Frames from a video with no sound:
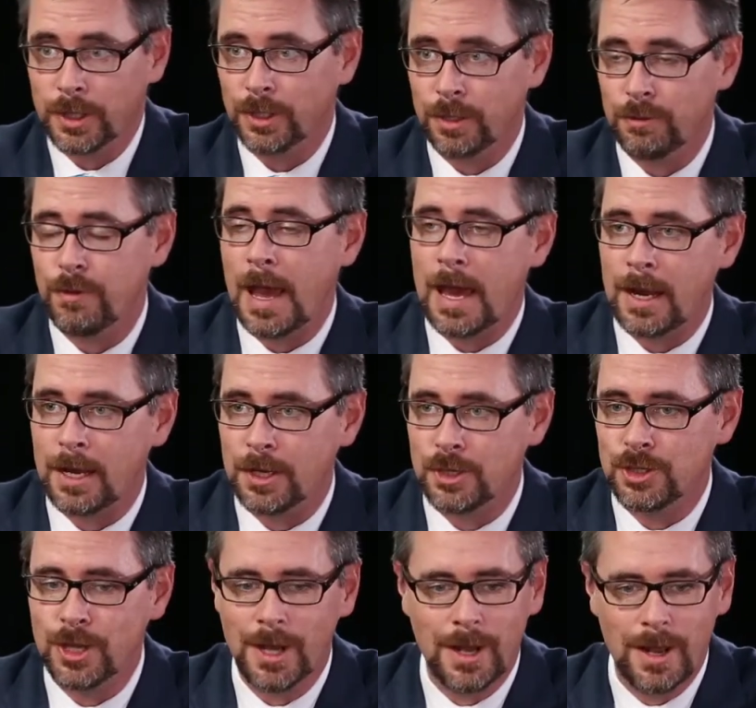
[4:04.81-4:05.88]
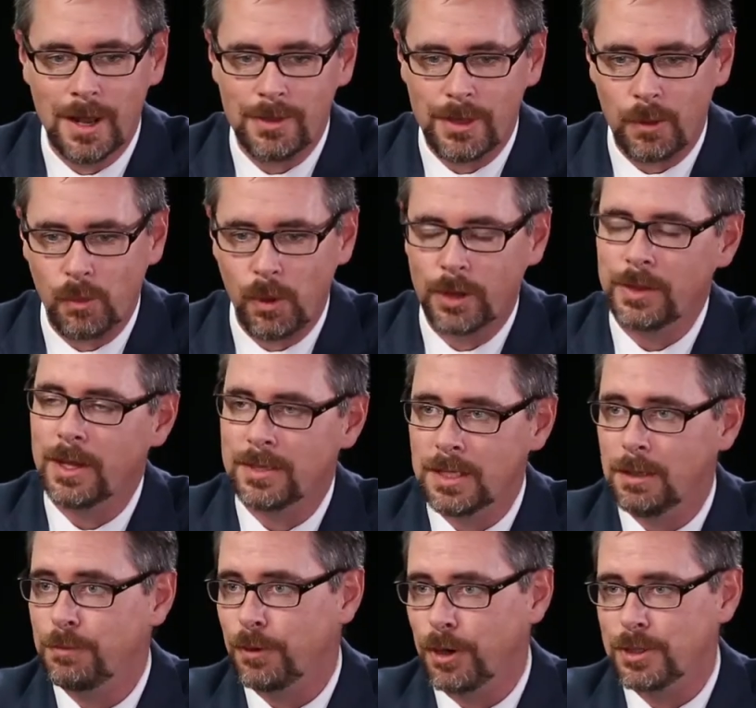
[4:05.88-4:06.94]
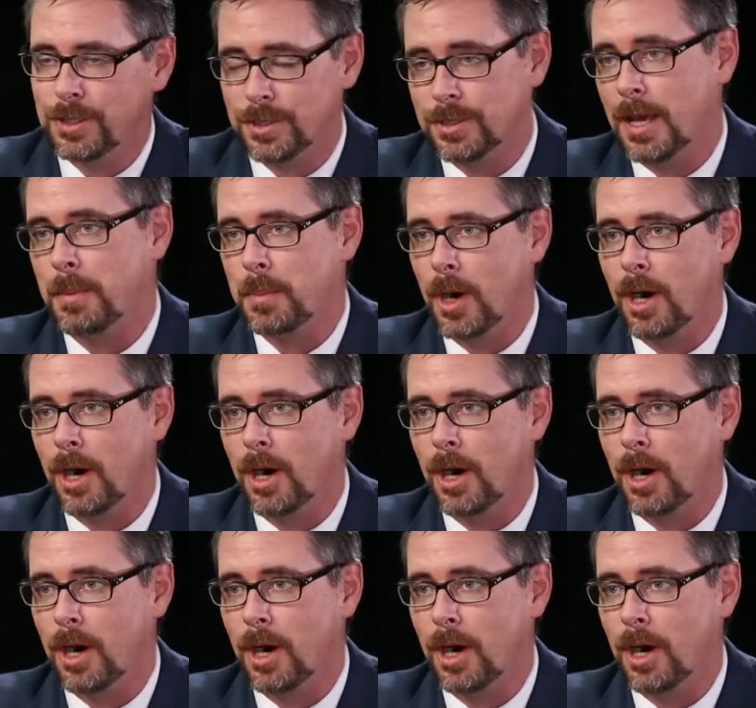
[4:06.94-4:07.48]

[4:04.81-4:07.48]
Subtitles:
real advantage that what they see first is that